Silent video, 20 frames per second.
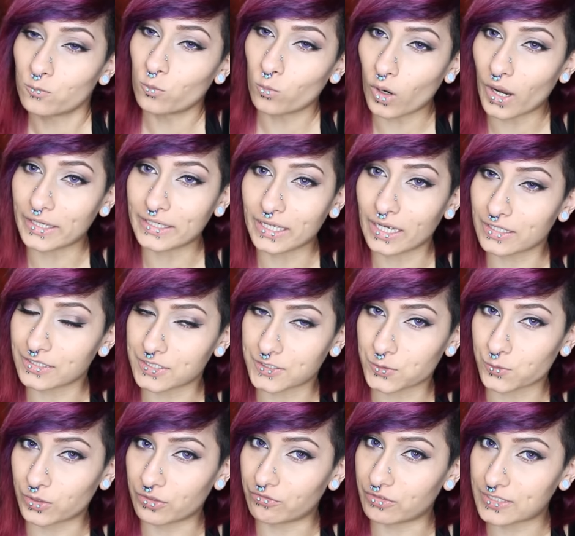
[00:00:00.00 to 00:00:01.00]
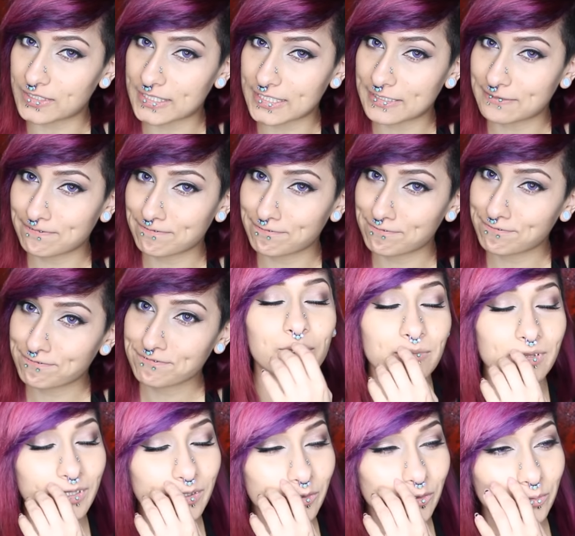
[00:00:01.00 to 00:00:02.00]
why not just revisit?
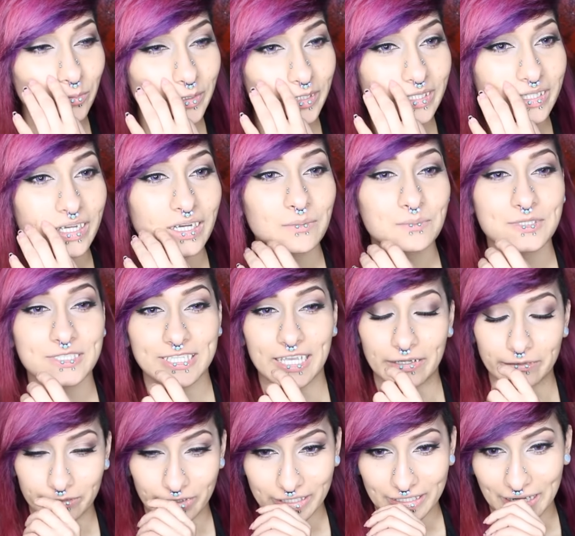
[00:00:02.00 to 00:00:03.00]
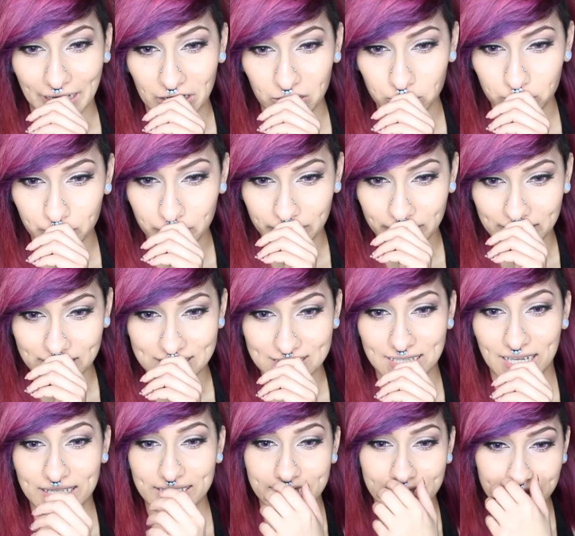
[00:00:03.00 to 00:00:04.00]
I'm a little bit upset right now because
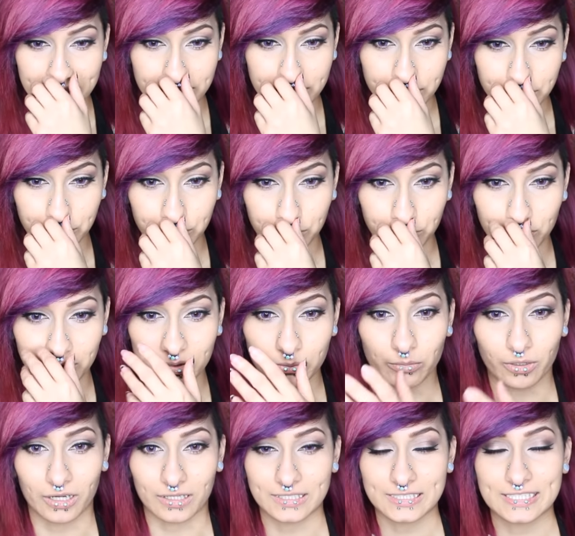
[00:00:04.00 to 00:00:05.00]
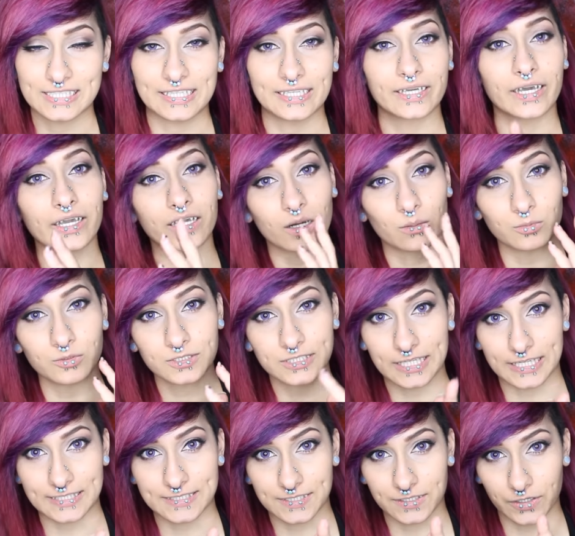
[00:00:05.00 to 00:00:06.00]
I did do an unboxing a couple
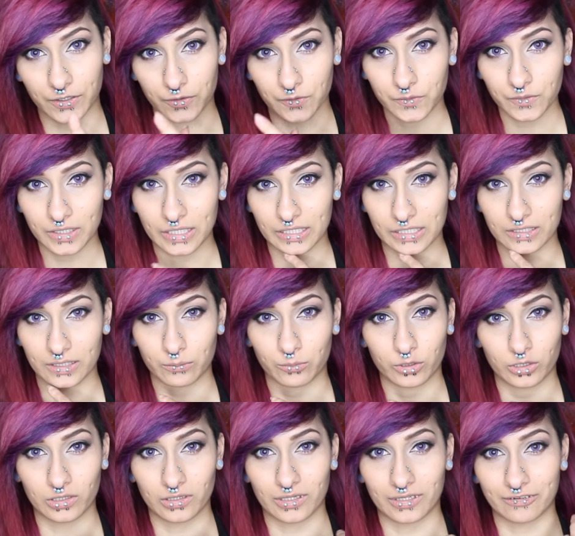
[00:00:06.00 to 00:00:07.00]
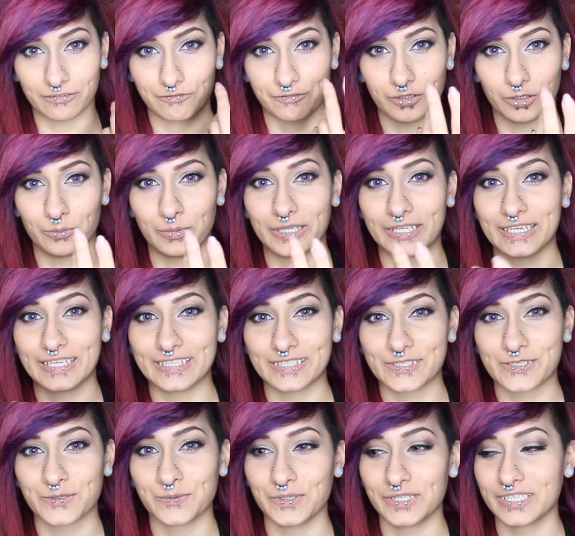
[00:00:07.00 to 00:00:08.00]
days ago and I put a lot of filming
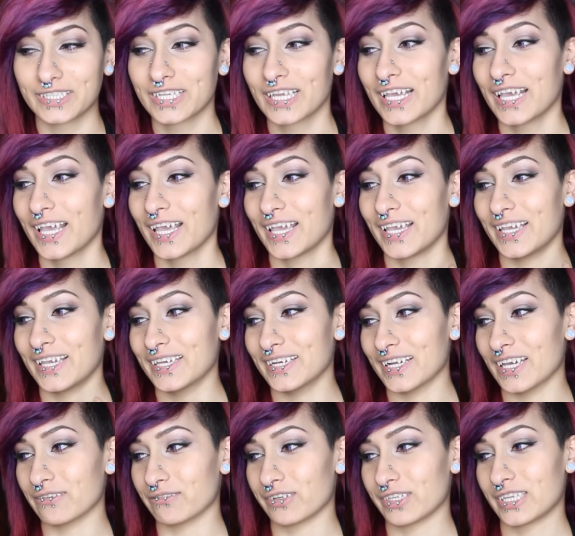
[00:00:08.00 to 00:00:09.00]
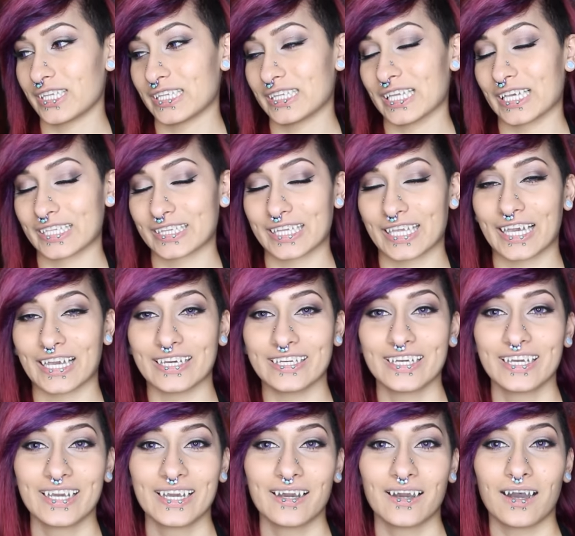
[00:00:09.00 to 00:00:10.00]
into it and everything like
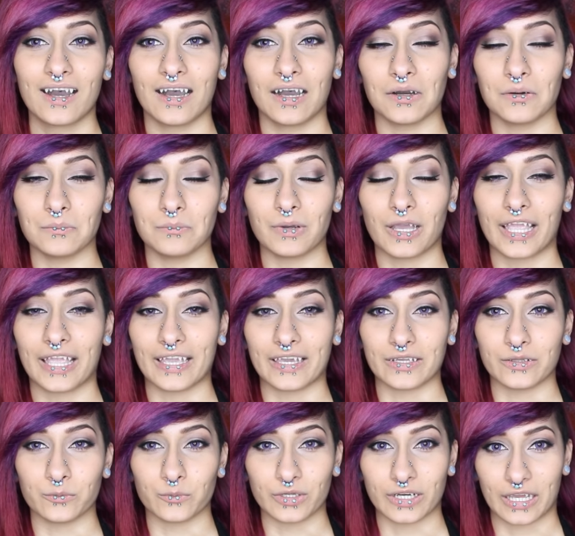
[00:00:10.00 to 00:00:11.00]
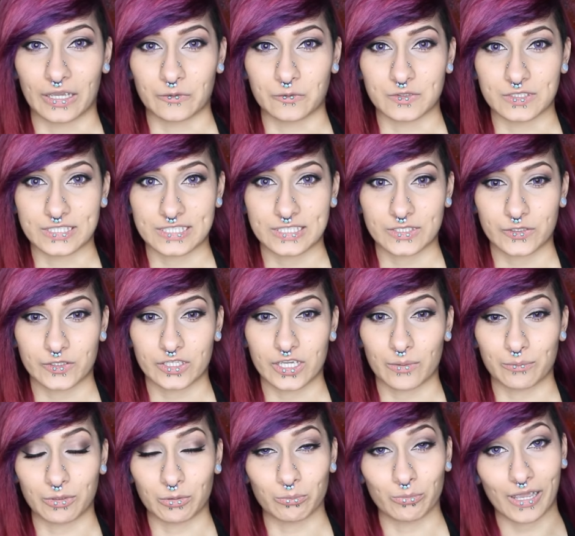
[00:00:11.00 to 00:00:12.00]
that, and when I was
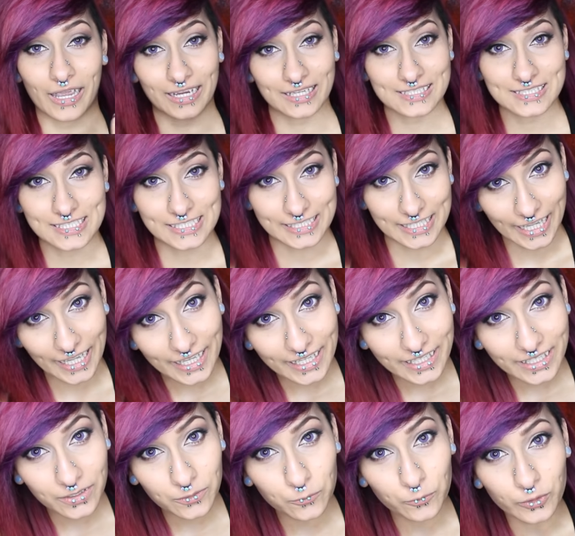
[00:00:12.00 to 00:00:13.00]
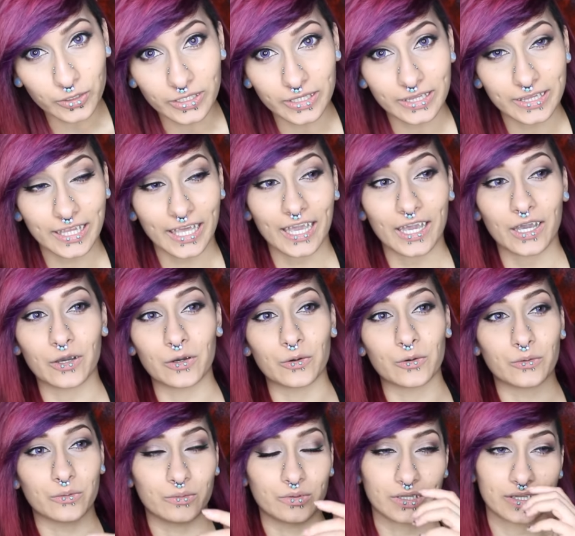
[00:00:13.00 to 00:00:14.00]
coming back today with
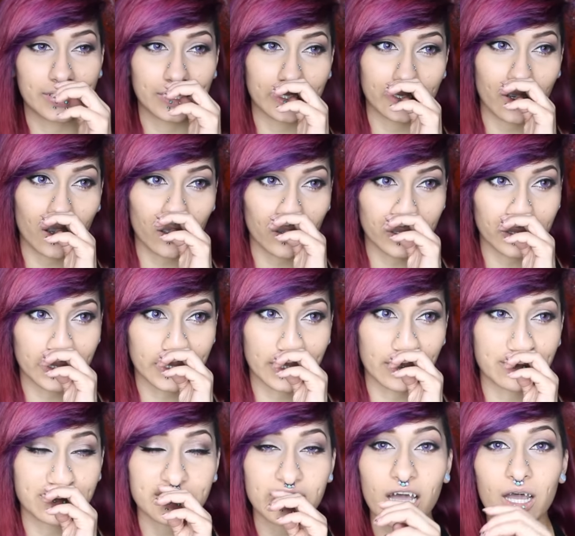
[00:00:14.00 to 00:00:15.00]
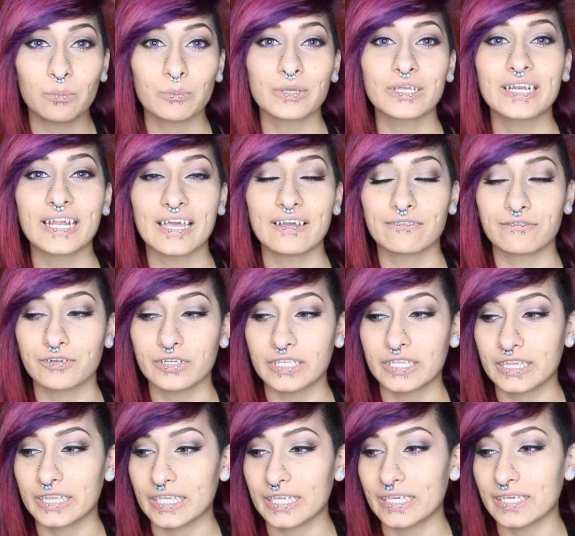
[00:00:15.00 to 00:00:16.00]
how the color kept up and
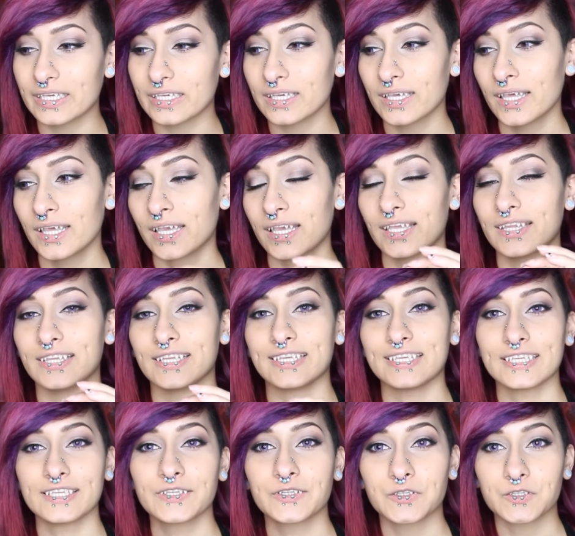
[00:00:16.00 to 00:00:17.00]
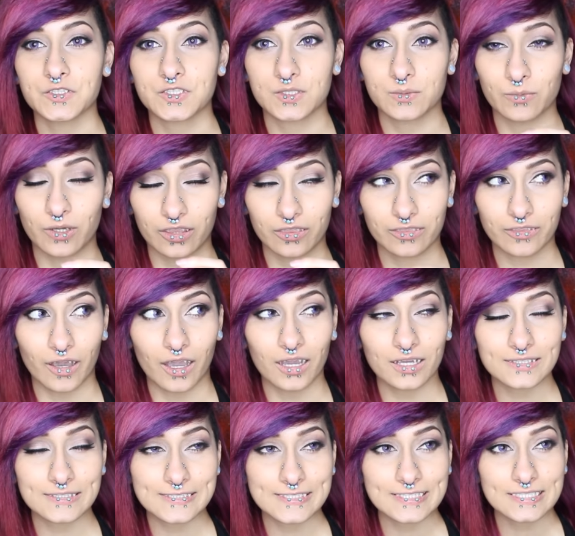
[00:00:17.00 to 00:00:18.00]
everything and the ears and my
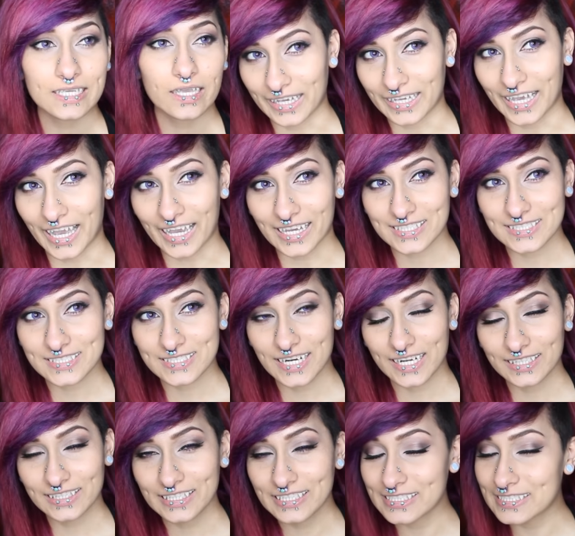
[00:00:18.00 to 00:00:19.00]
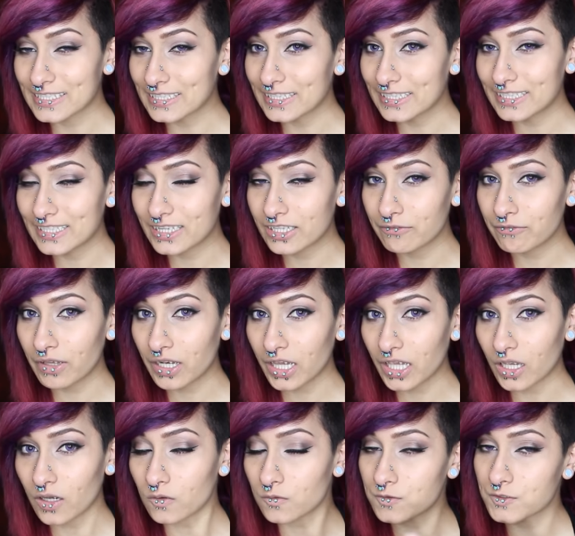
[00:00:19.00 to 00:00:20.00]
thoughts, I accidentally deleted the
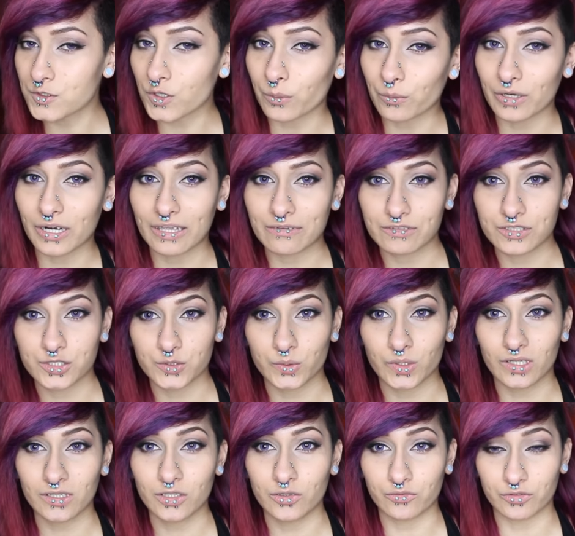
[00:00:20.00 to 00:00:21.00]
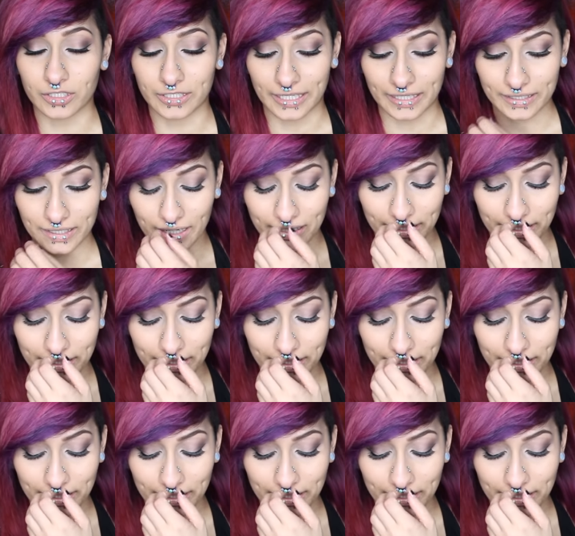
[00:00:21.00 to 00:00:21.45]
video, so I'm gonna have to do it all over again.